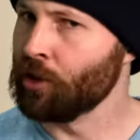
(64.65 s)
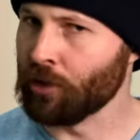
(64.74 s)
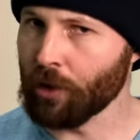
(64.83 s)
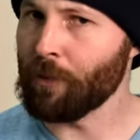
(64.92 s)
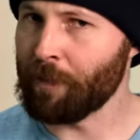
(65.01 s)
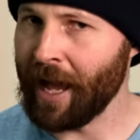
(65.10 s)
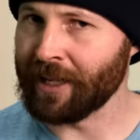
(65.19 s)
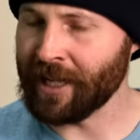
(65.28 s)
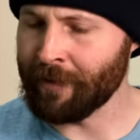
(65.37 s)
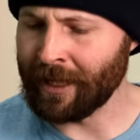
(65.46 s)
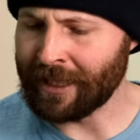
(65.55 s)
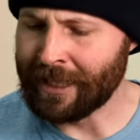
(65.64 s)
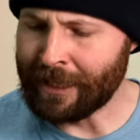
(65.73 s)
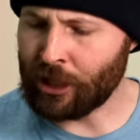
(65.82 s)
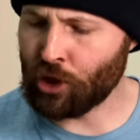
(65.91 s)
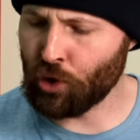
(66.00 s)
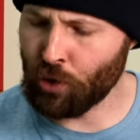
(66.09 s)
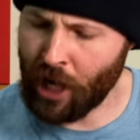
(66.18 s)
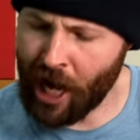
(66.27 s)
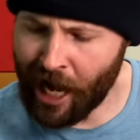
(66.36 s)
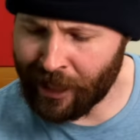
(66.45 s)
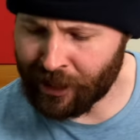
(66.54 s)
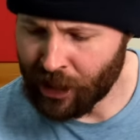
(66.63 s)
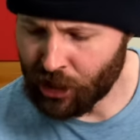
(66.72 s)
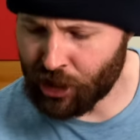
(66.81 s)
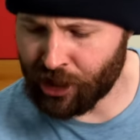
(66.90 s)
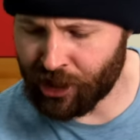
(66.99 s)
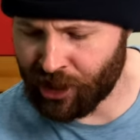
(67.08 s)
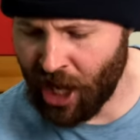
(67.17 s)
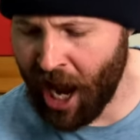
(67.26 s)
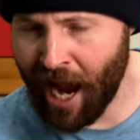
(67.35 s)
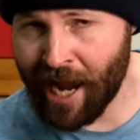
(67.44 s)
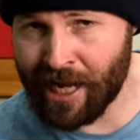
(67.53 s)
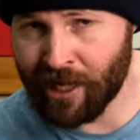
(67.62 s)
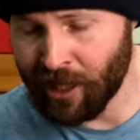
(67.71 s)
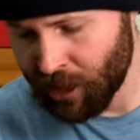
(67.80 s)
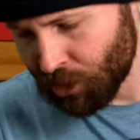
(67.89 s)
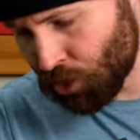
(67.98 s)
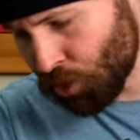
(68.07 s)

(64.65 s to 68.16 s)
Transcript: Global pandemic, too hard to sign!